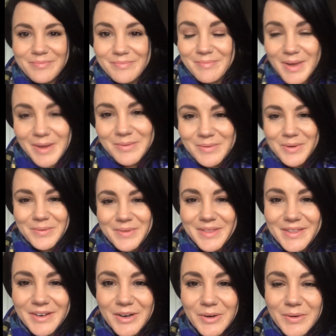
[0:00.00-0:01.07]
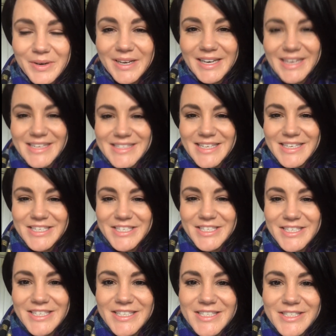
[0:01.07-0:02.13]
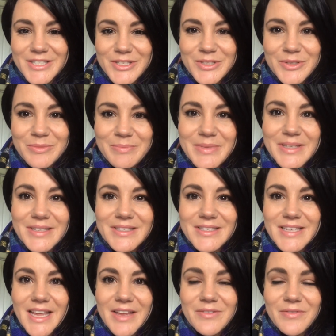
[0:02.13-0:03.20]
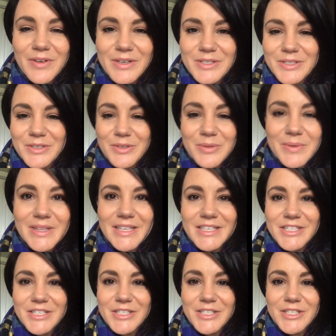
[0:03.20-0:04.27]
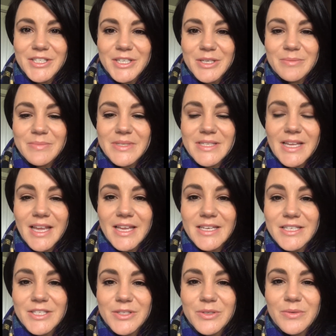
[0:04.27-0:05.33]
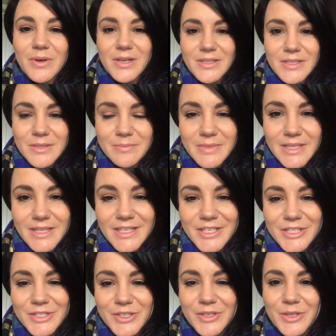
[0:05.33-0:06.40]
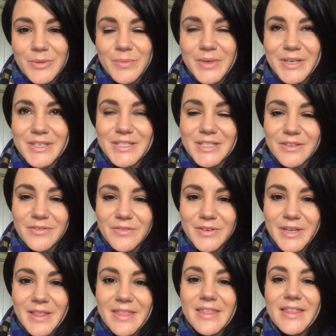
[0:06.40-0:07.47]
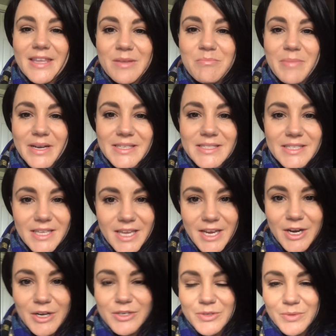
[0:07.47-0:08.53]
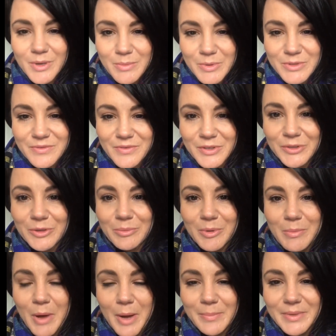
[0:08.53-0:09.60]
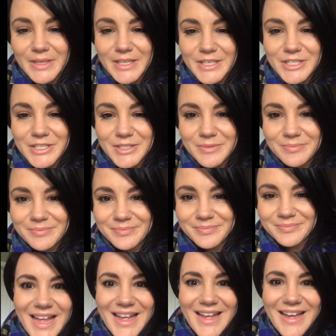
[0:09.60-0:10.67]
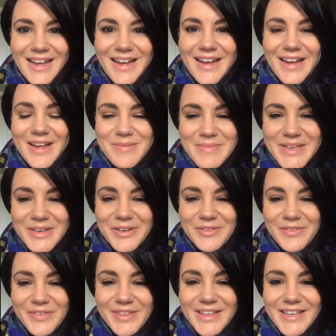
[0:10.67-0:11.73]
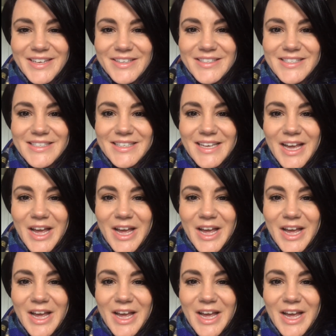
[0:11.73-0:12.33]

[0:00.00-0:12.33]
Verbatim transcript: My role within our organization is to build and foster the relationships and to ultimately ensure that we are delivering the best care to our most vulnerable population. I'm eager for the years to